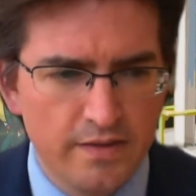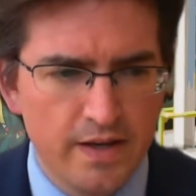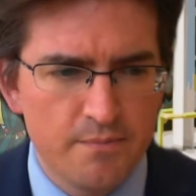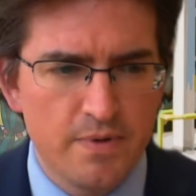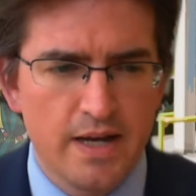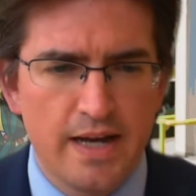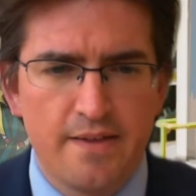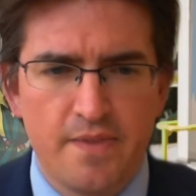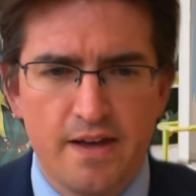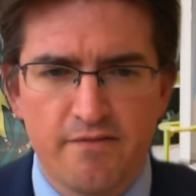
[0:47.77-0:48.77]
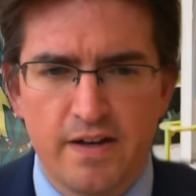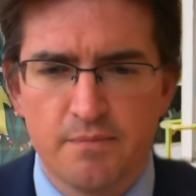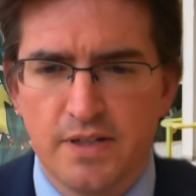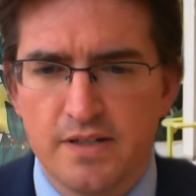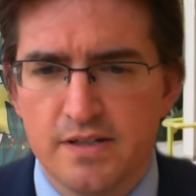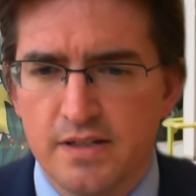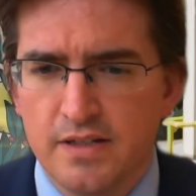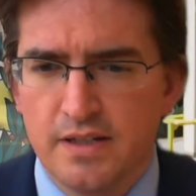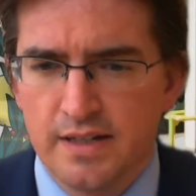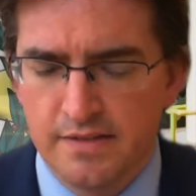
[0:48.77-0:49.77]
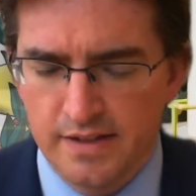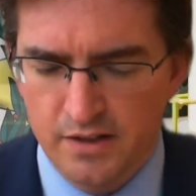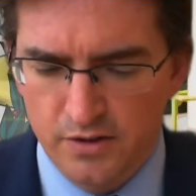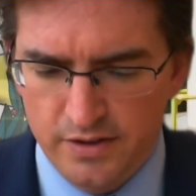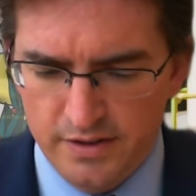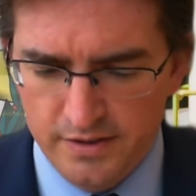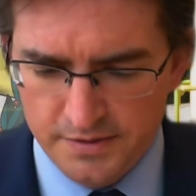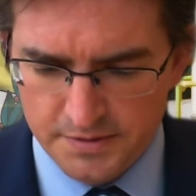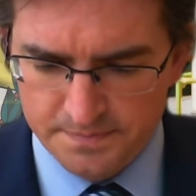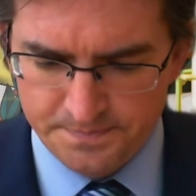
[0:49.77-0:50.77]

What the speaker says: them and their families and their colleagues.